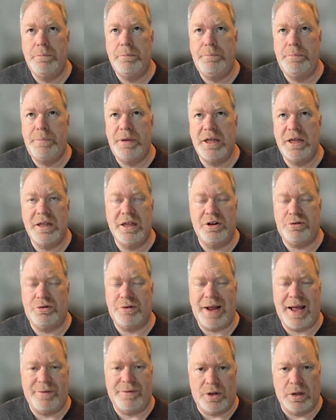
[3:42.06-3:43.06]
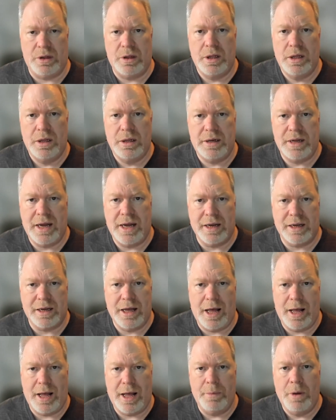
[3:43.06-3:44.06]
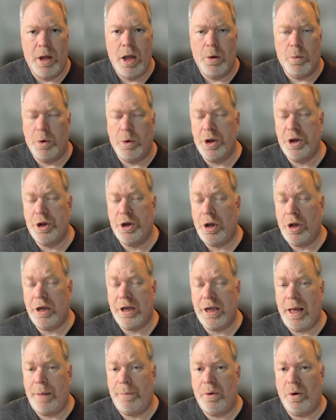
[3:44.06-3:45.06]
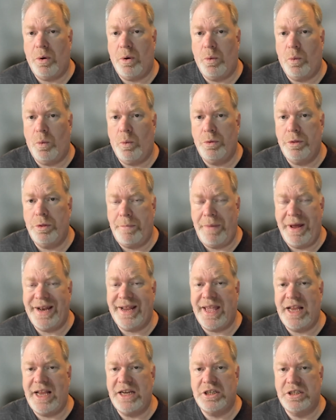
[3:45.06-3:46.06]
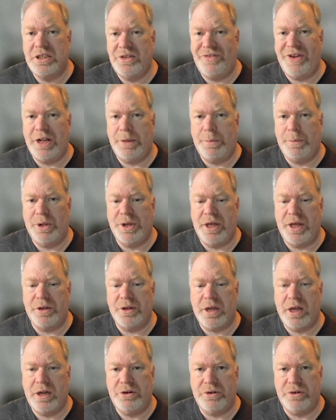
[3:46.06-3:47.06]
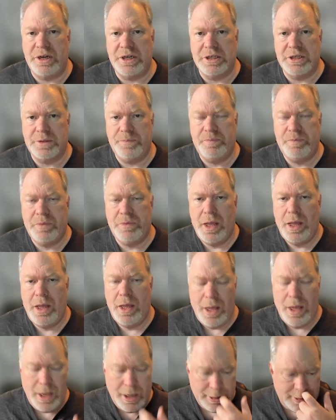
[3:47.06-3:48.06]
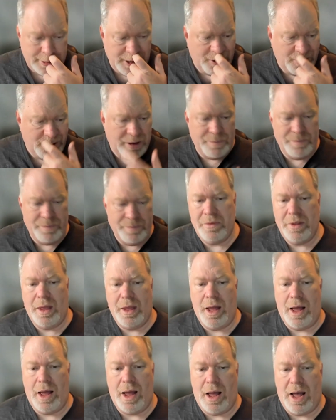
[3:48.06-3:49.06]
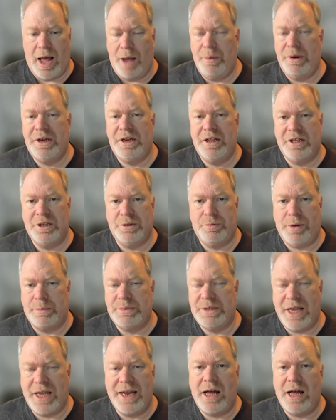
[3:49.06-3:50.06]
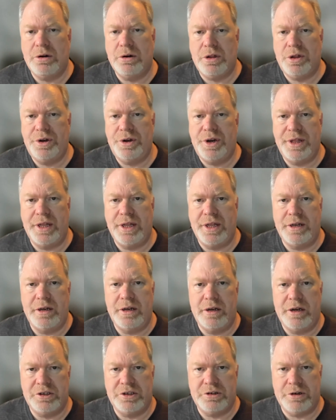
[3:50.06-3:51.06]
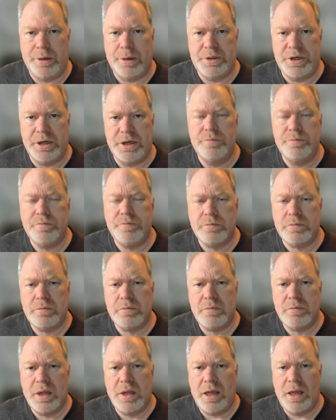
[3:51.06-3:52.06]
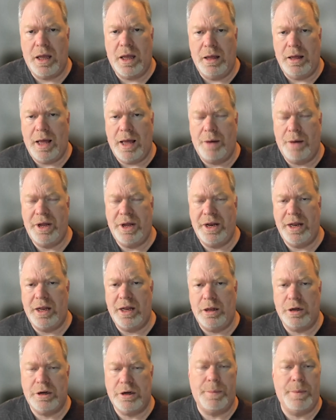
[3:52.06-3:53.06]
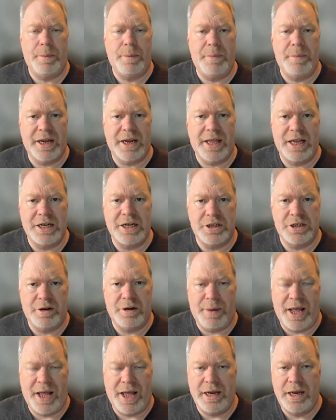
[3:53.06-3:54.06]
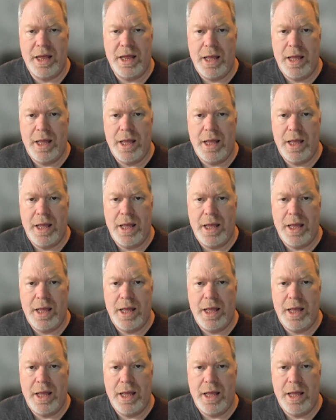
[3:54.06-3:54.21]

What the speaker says: pillandtravel.com, where you could look up the medications available in other countries. So, I went to this website, and I'll include it in the description. I went and looked up a medication of mine